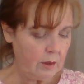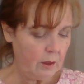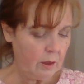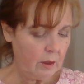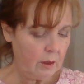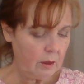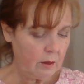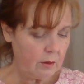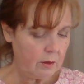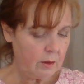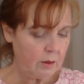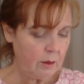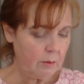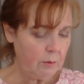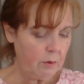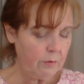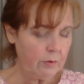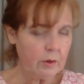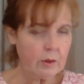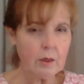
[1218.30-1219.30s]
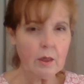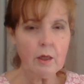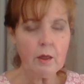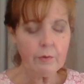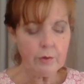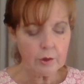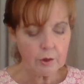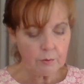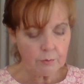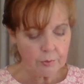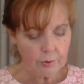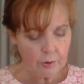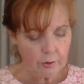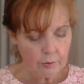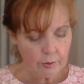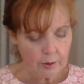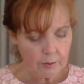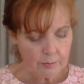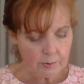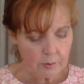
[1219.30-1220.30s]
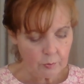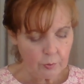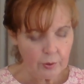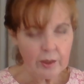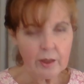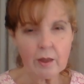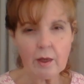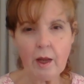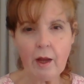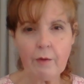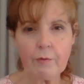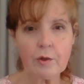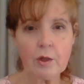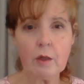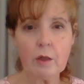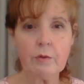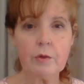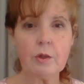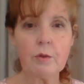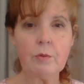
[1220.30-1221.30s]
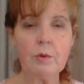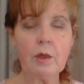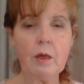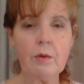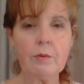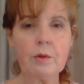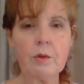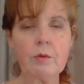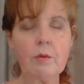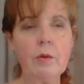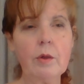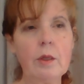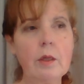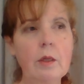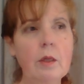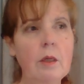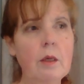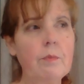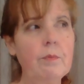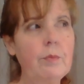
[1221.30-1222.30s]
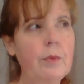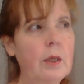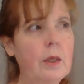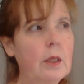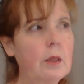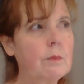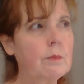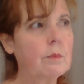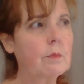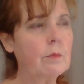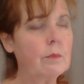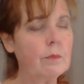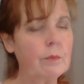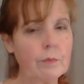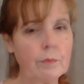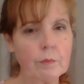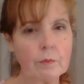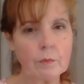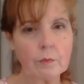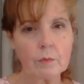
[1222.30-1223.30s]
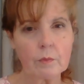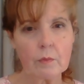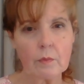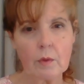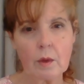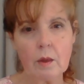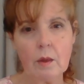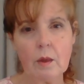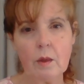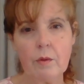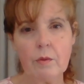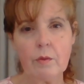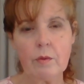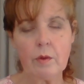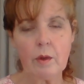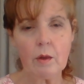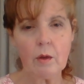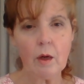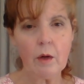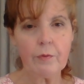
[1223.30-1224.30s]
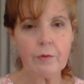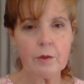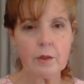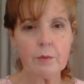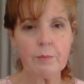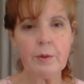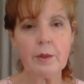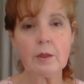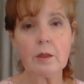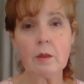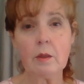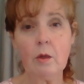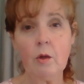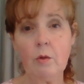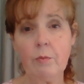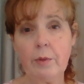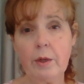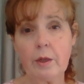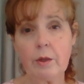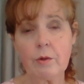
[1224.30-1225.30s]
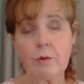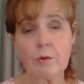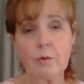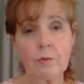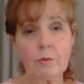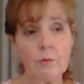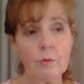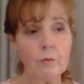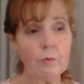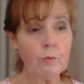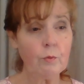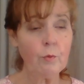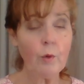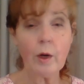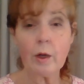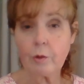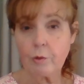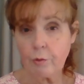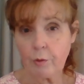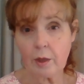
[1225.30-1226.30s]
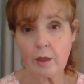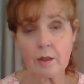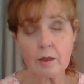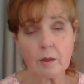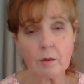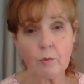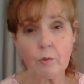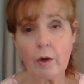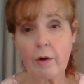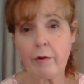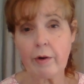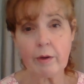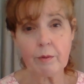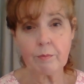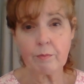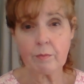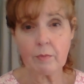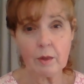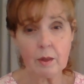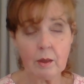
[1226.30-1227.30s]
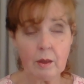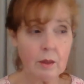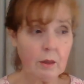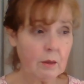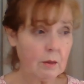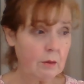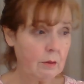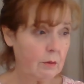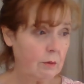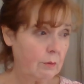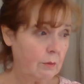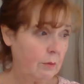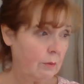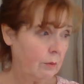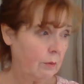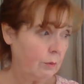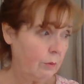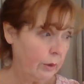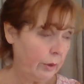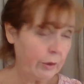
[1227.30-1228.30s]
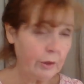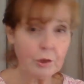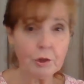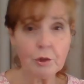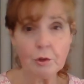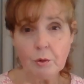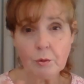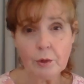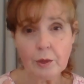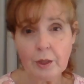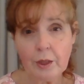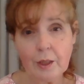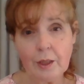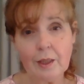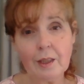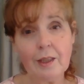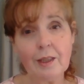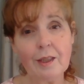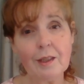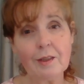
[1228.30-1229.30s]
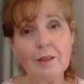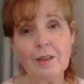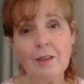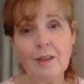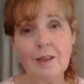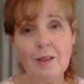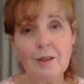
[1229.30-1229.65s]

uh, some of the television programs. We didn't have television when I was growing up, but they often depicted homemakers well dressed, wearing uh, wearing jewelry, and